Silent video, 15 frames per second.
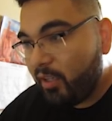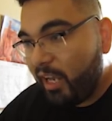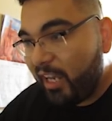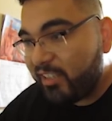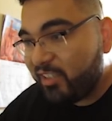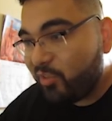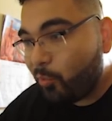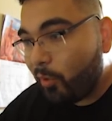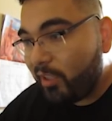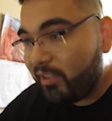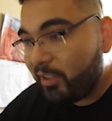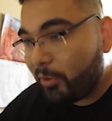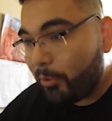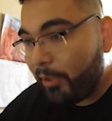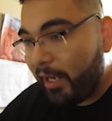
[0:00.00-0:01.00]
I just want
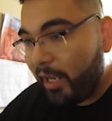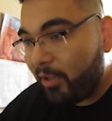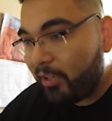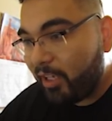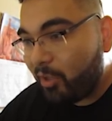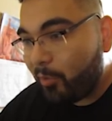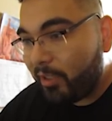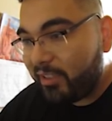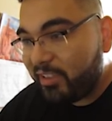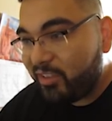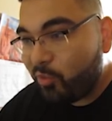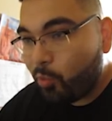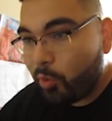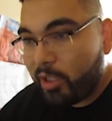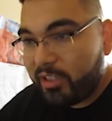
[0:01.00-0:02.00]
the crown. I don't want these
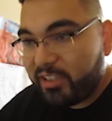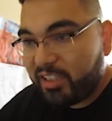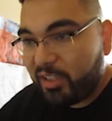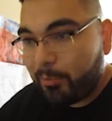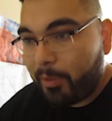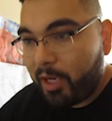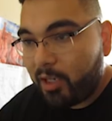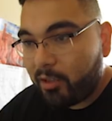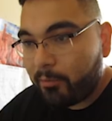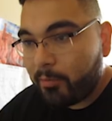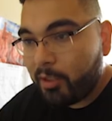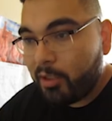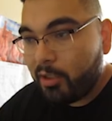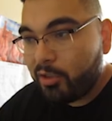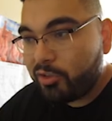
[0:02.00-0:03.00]
words at the bottom.
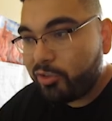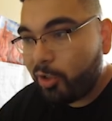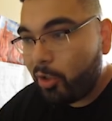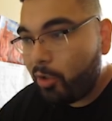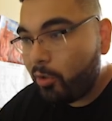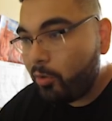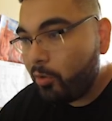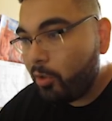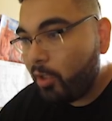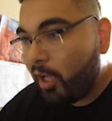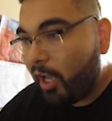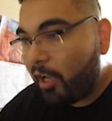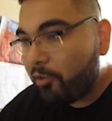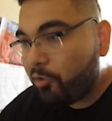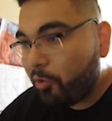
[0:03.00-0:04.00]
So
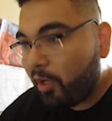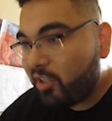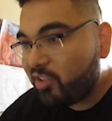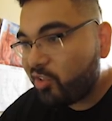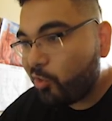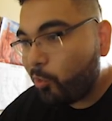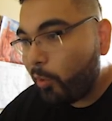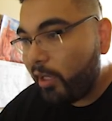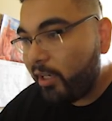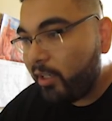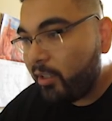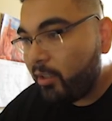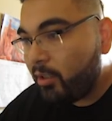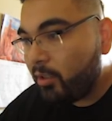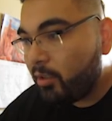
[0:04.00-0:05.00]
I draw a
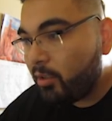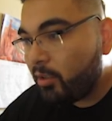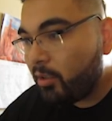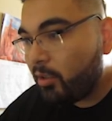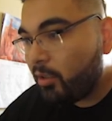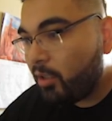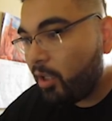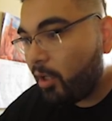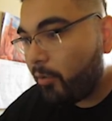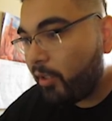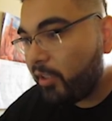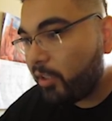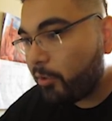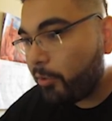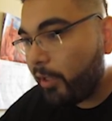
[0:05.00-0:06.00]
square around
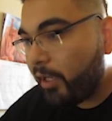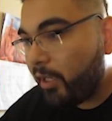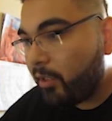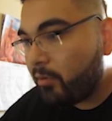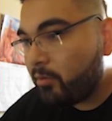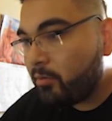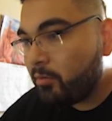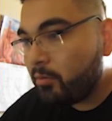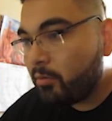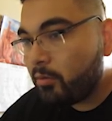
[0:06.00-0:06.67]
the crown.